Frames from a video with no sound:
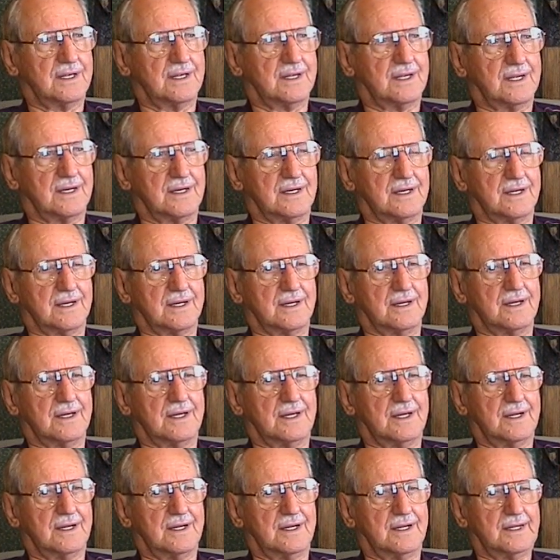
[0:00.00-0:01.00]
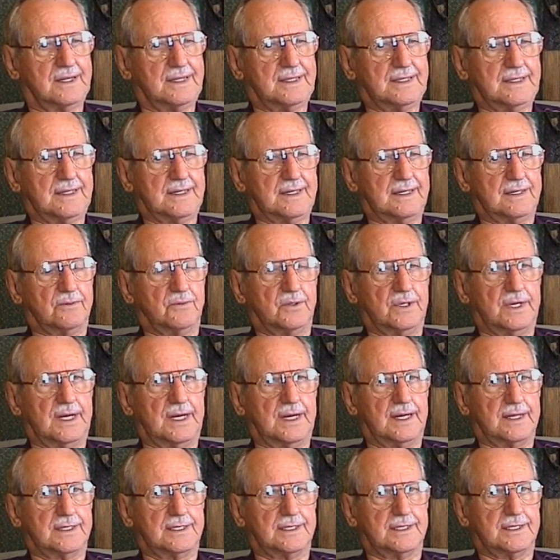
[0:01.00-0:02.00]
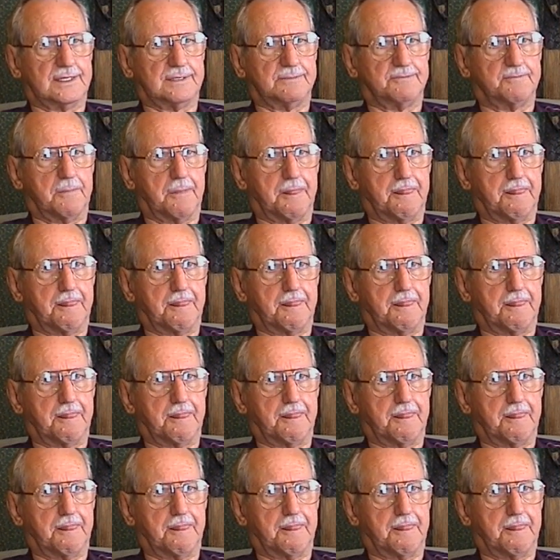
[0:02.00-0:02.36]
And uh, we had uh,